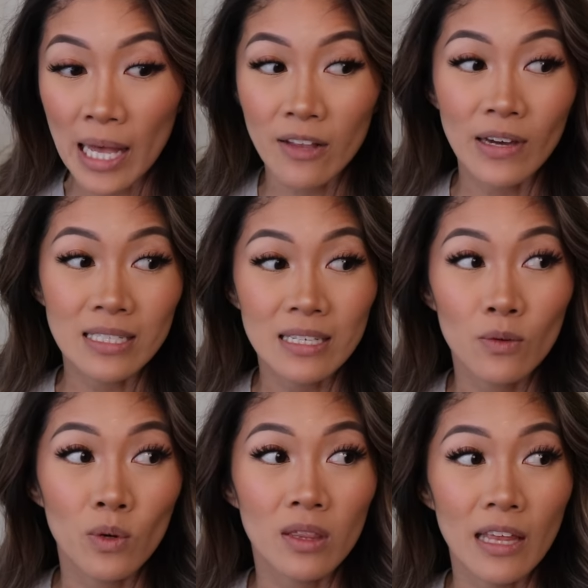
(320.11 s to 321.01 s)
and if I
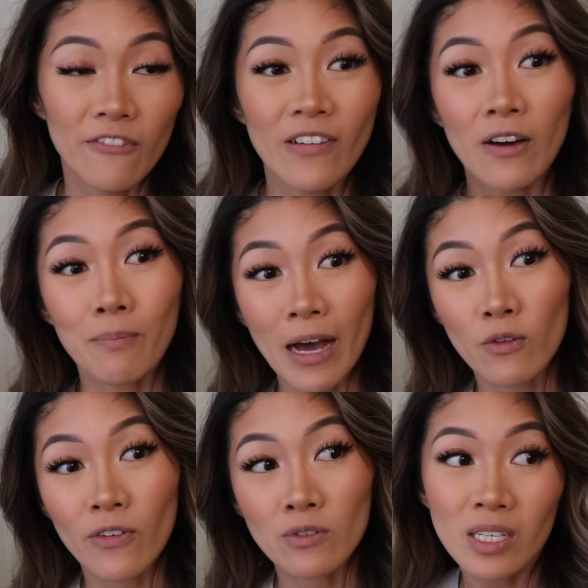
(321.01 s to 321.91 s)
did with like
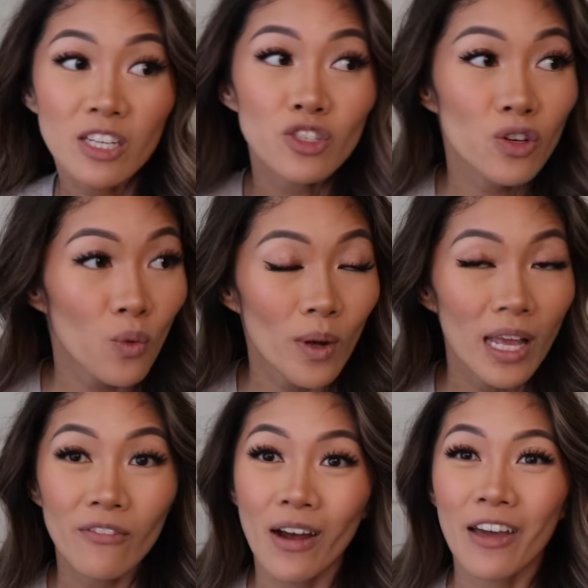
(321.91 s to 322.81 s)
powder foundation or whatever,